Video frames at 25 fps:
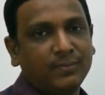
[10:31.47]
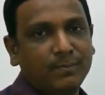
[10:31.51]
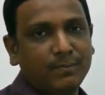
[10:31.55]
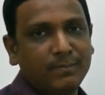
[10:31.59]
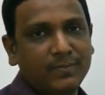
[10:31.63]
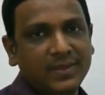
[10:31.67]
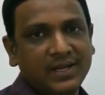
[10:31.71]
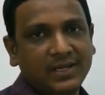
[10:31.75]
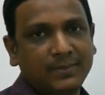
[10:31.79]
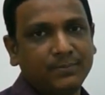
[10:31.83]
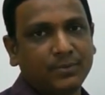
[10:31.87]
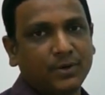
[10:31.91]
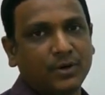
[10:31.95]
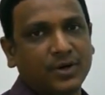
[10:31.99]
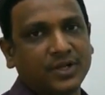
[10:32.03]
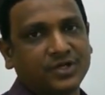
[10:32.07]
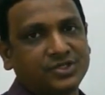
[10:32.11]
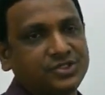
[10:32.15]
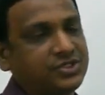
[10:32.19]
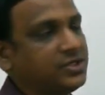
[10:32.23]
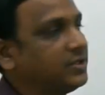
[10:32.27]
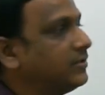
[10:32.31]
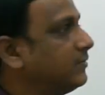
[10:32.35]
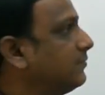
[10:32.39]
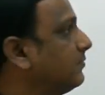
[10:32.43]
milk
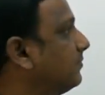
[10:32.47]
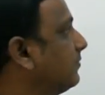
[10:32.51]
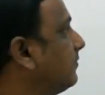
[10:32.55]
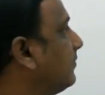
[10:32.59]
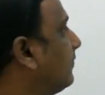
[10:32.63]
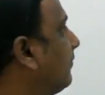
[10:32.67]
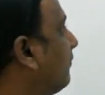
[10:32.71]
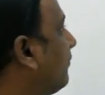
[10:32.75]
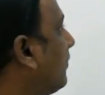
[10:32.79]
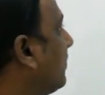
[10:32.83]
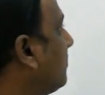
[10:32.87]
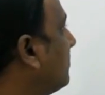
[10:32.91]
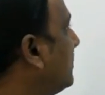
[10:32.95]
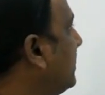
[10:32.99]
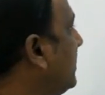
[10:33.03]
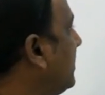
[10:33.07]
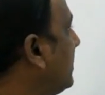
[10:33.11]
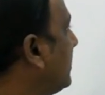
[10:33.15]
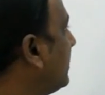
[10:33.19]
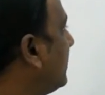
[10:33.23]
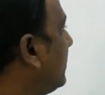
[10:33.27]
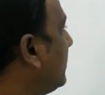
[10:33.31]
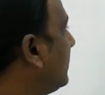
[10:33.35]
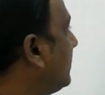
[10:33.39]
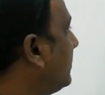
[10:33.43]
production from
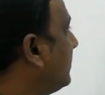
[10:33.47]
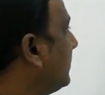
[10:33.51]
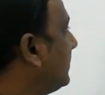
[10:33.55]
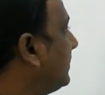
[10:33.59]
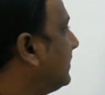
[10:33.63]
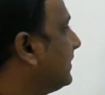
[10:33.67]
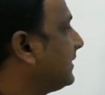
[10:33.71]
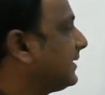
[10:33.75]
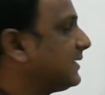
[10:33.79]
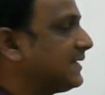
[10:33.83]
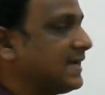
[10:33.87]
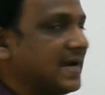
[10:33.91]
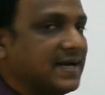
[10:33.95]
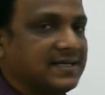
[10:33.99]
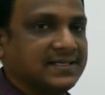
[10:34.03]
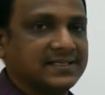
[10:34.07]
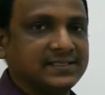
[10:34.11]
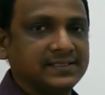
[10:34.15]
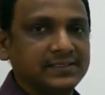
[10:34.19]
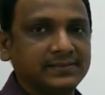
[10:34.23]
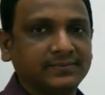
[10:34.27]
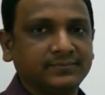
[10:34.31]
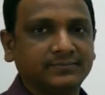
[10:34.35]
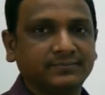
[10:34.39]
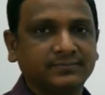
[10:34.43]
the
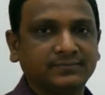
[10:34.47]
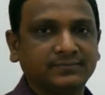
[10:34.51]
cattle.